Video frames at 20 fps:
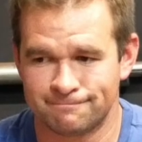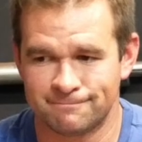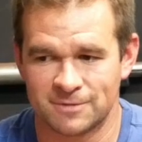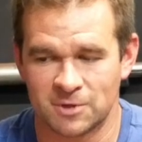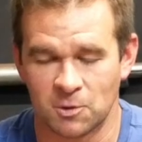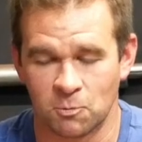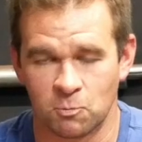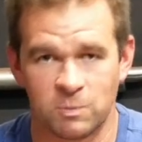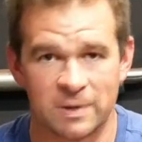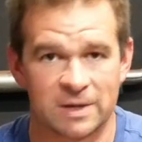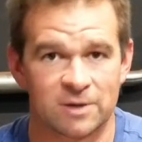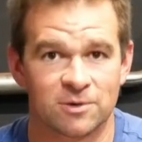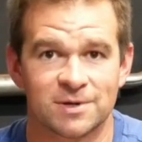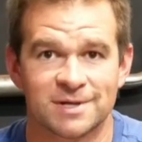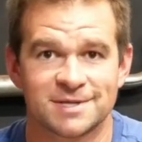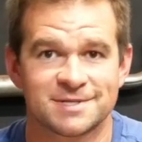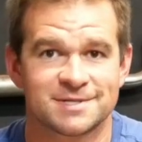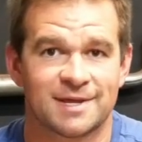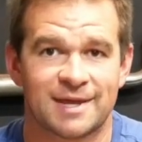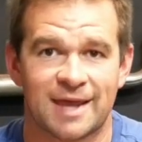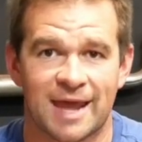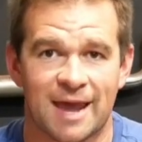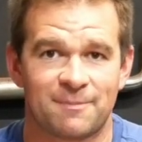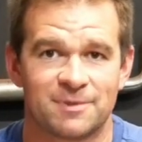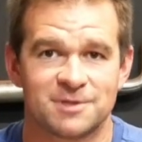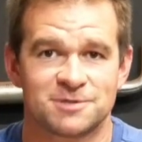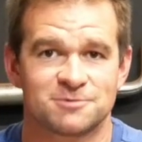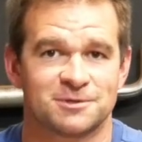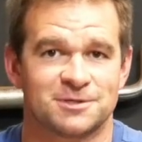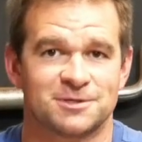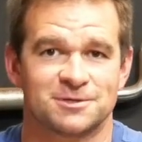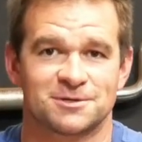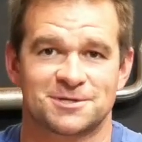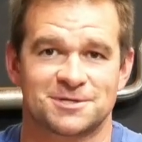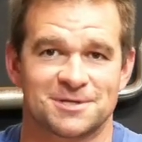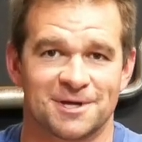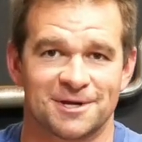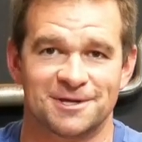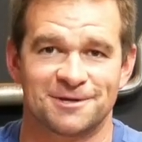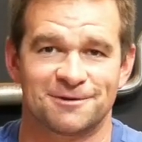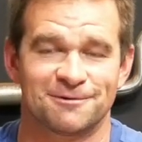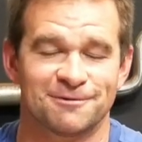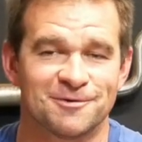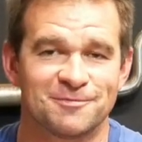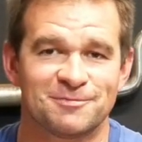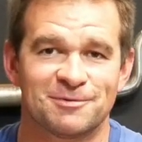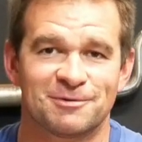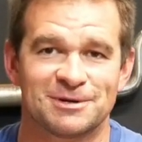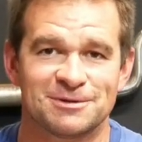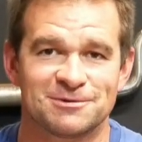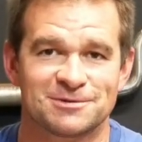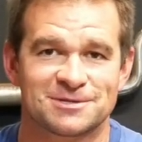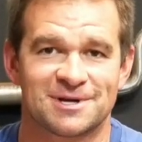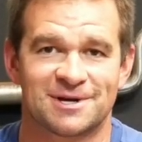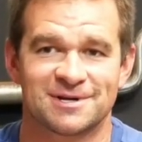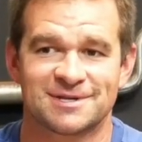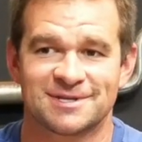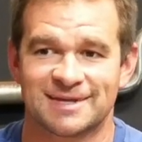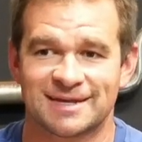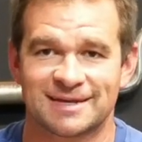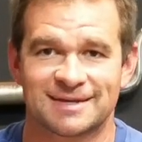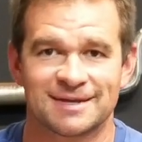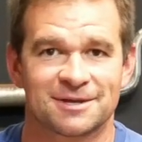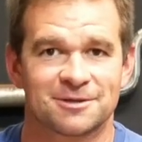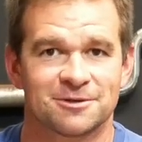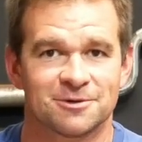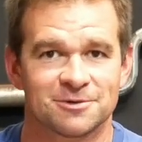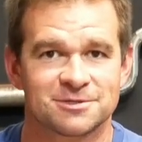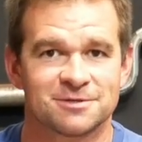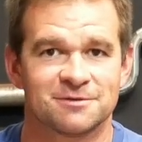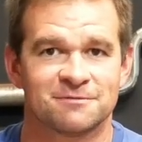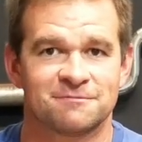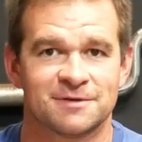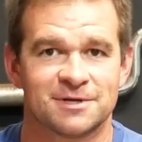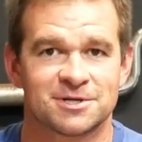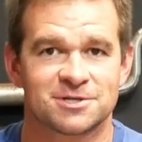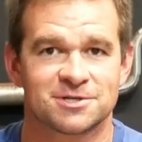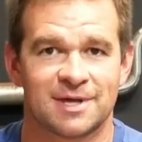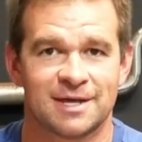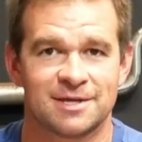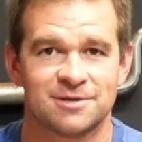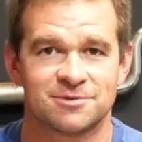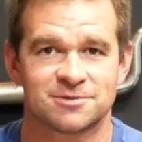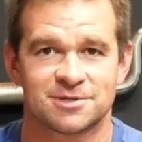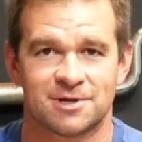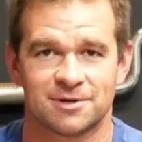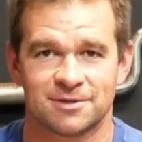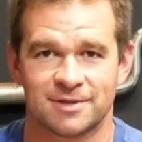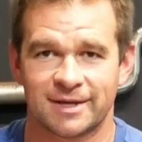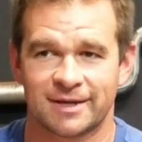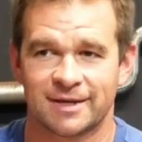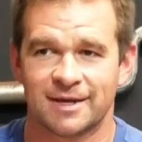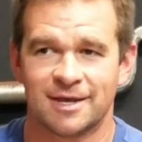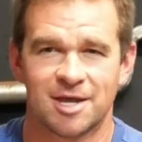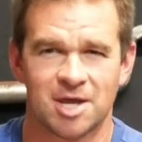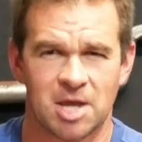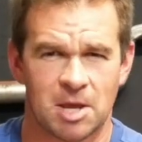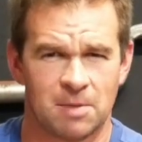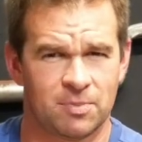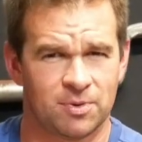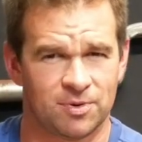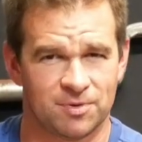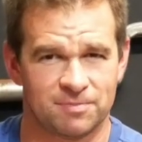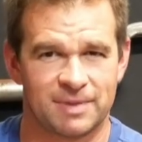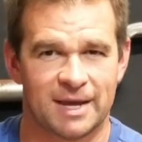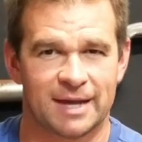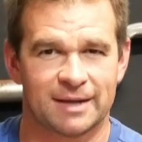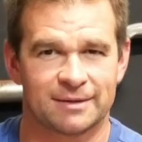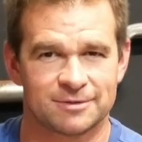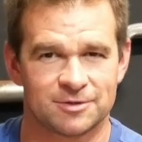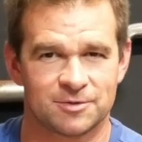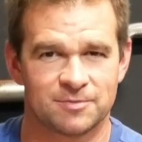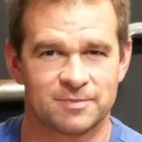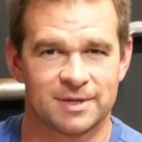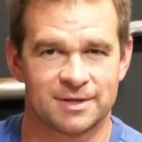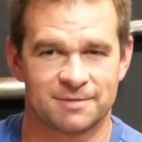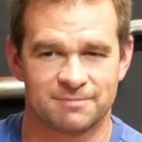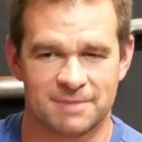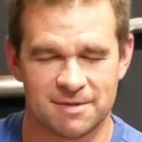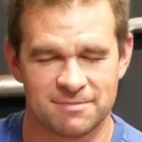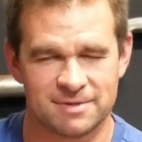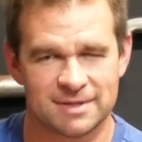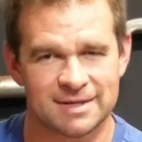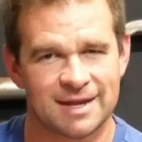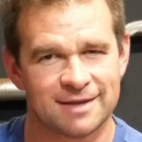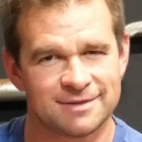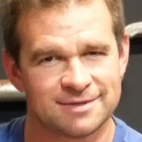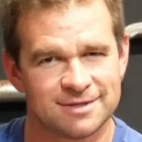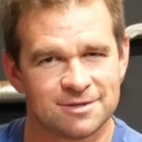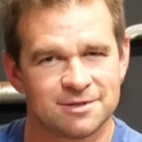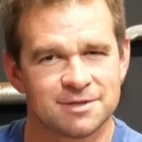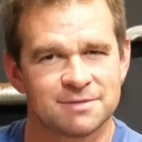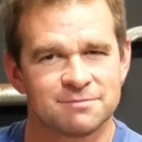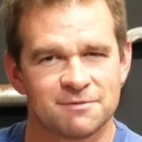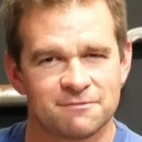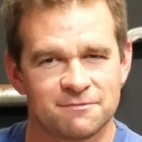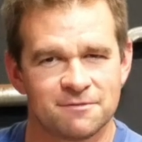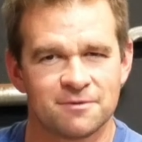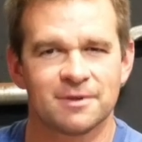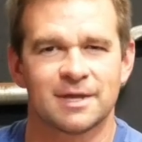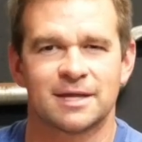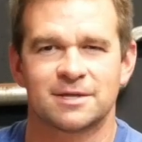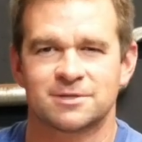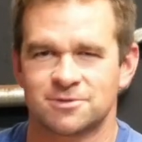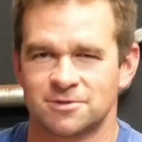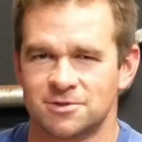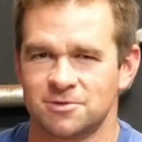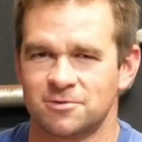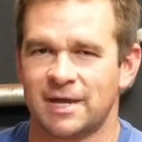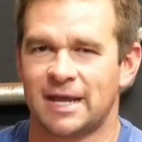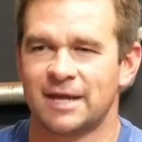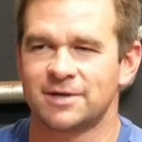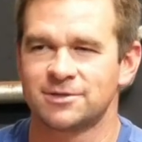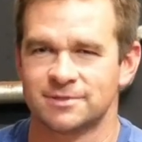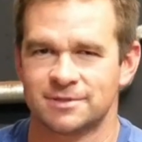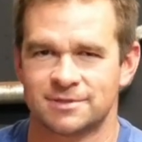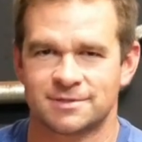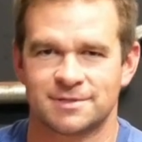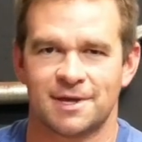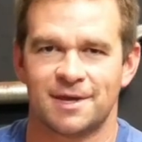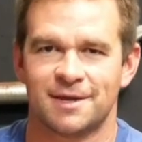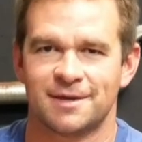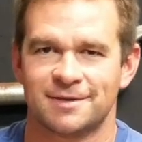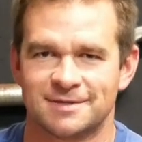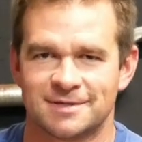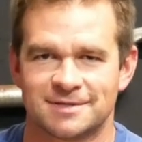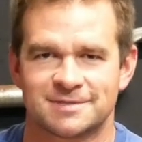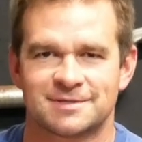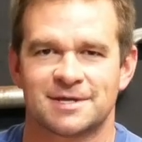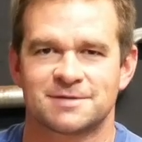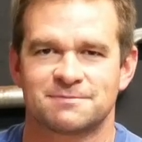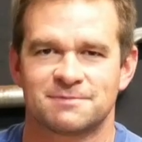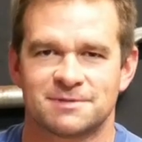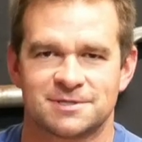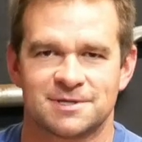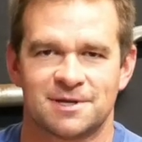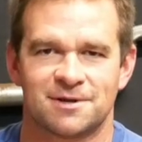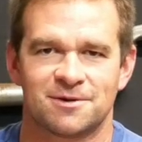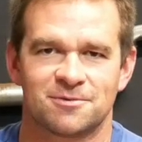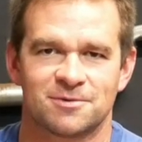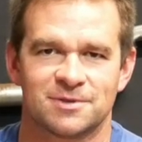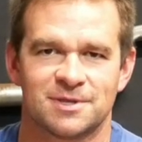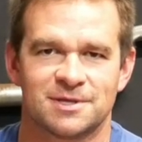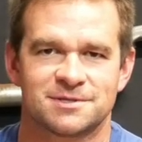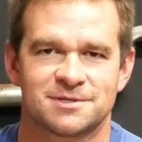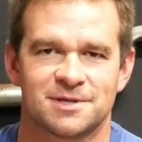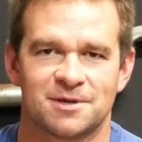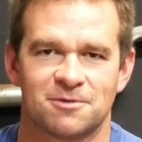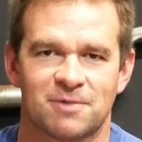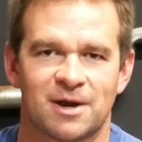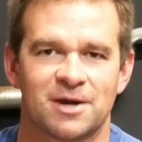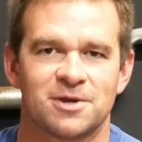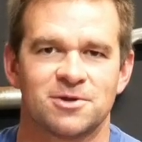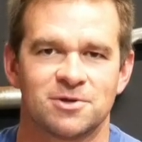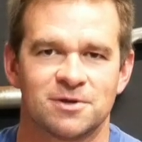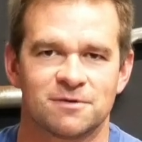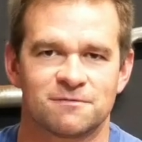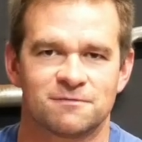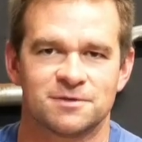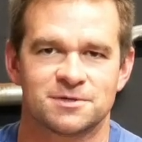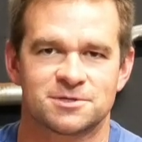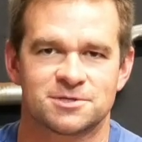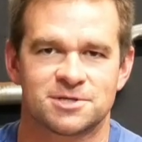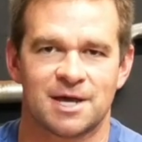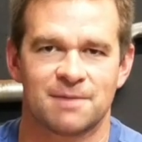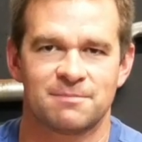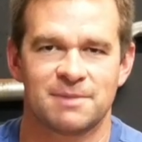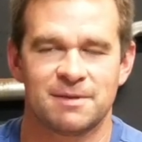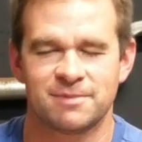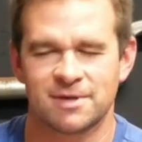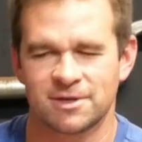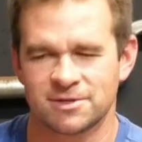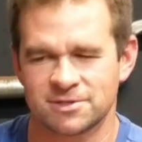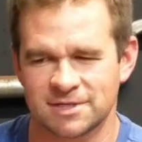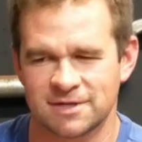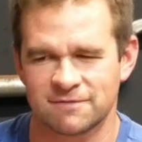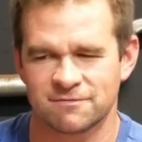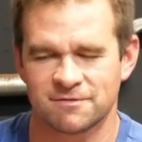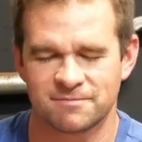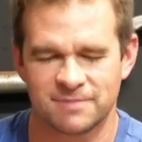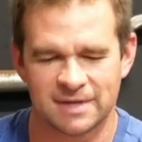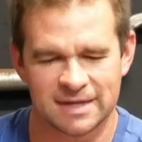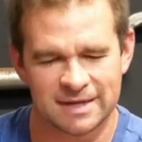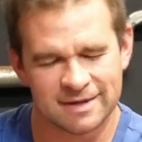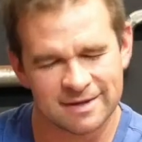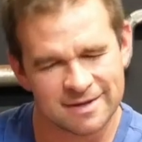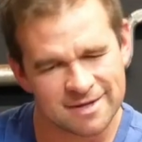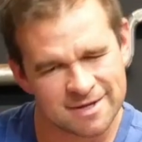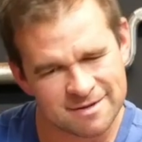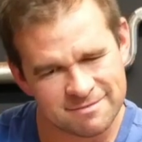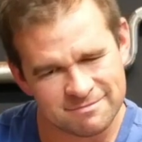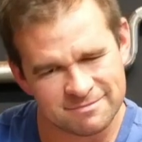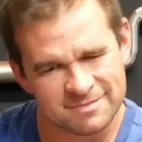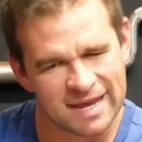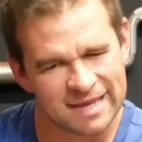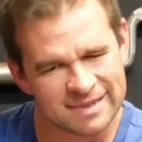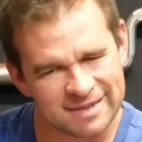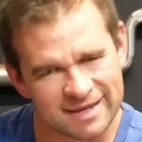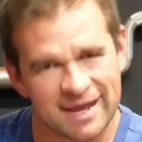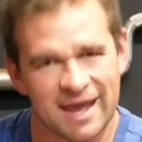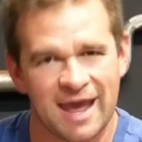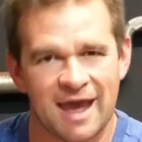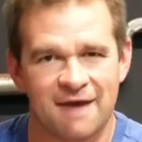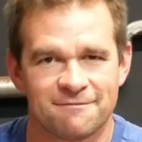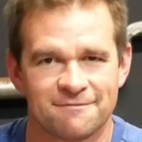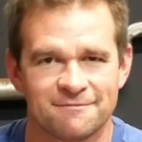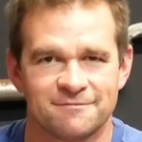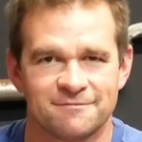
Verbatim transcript: the weirdness that happens with your study group when you start to get close to the finish line. You start pulling back a little bit and maybe not telling them the full answer you would actually say in the assessment center when they say, why are you good for this job? Maybe I'll just give them half